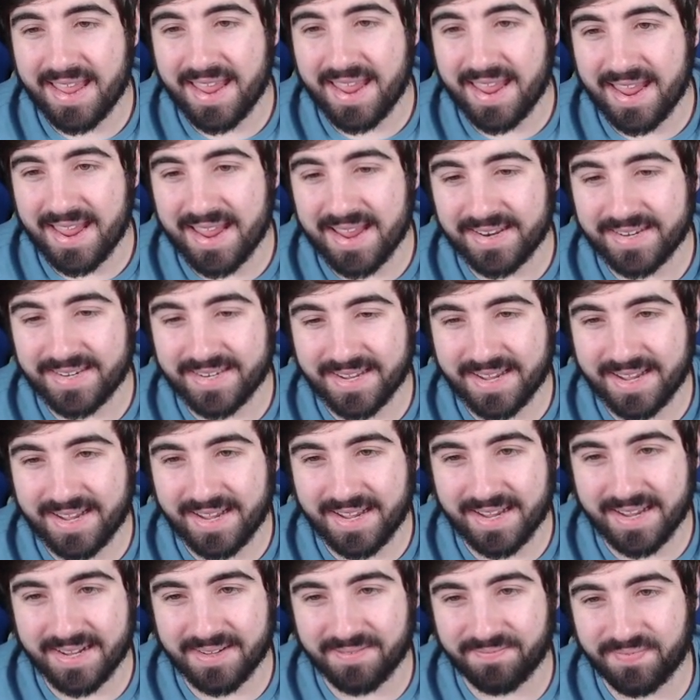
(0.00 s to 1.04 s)
And,
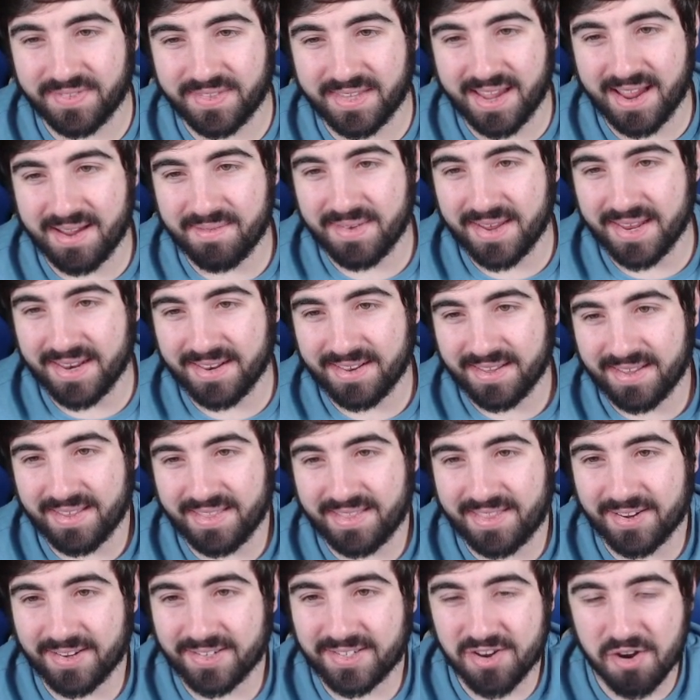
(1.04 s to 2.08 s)
I mean,
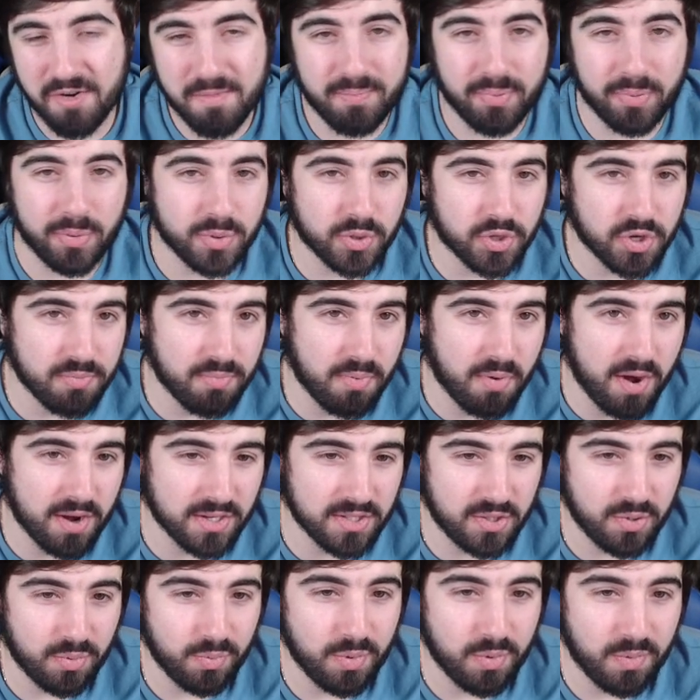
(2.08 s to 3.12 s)
there's no booster
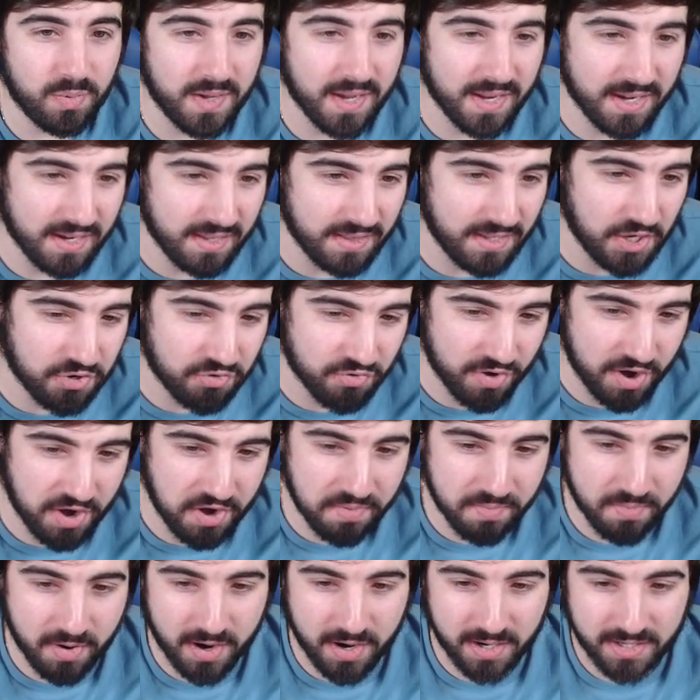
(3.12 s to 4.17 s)
box to it. You can get an Elite
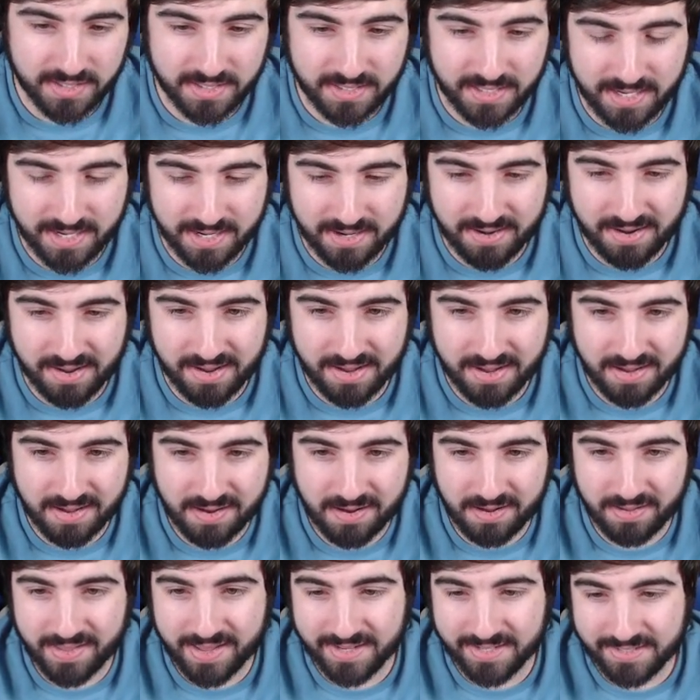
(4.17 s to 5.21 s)
Trainer box and
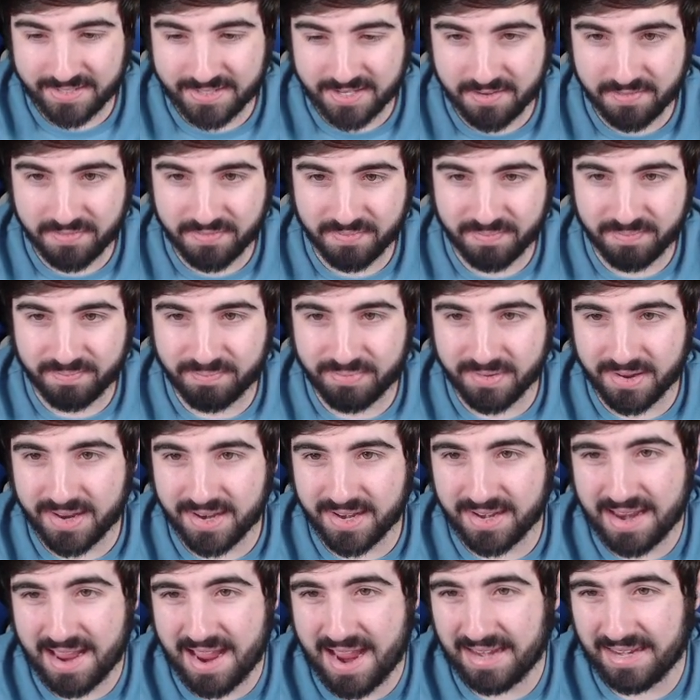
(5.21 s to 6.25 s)
all that stuff,
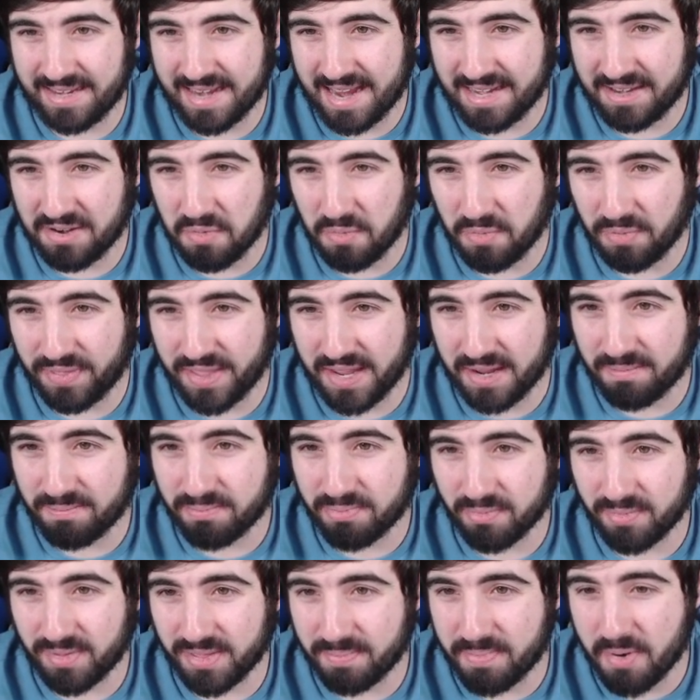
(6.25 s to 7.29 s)
but I don't think
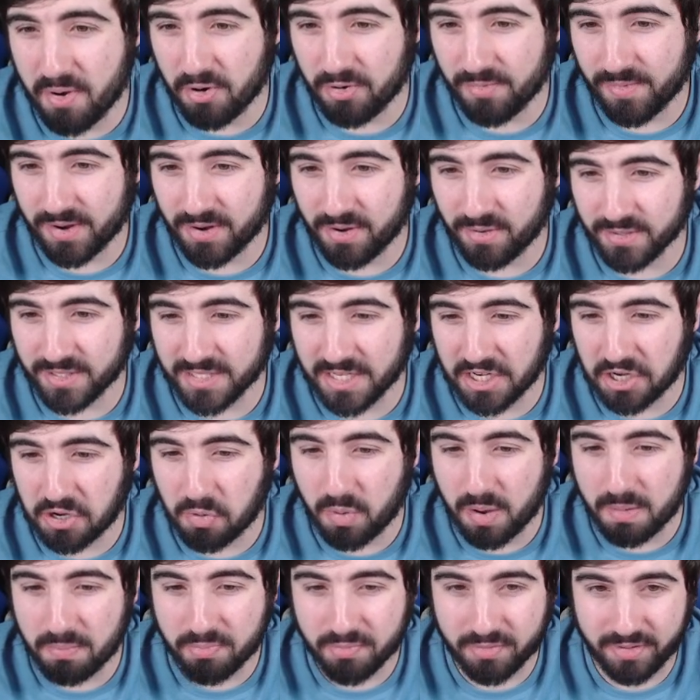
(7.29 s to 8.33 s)
the Pokemon Go is going to
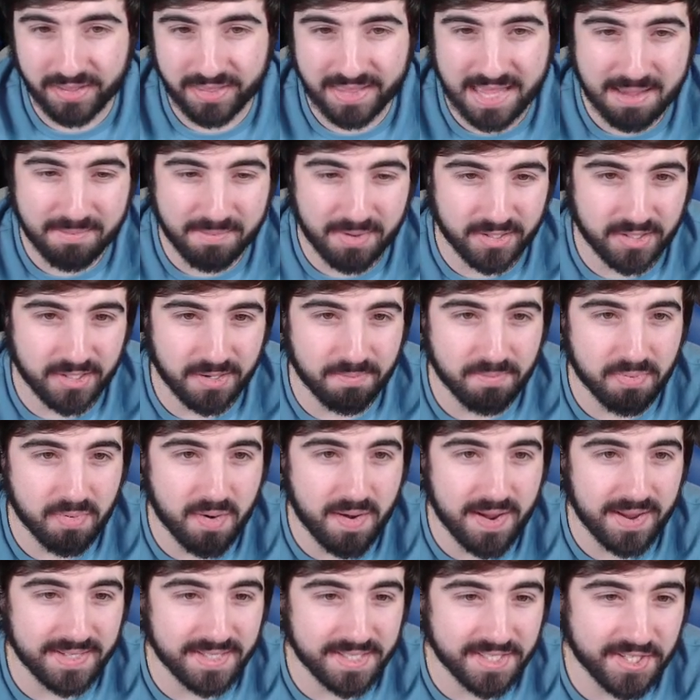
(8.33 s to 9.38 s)
go up really that much in
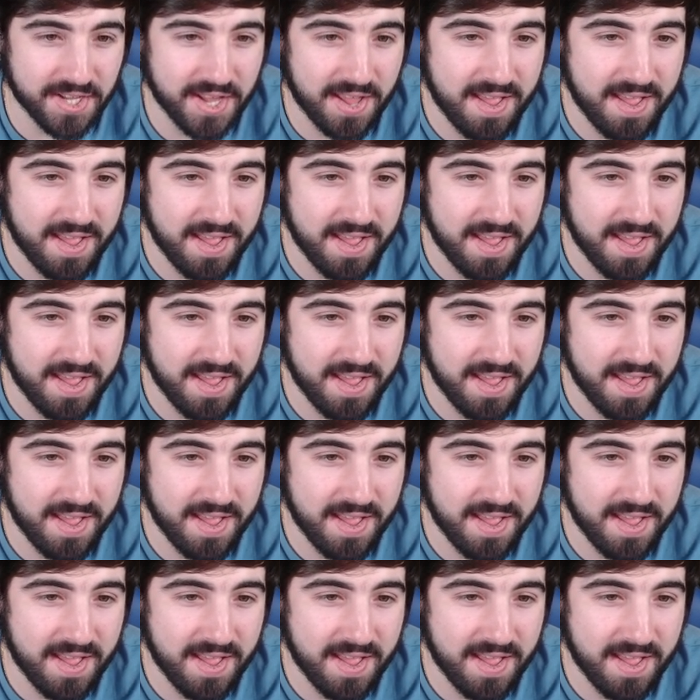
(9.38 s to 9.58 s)
price.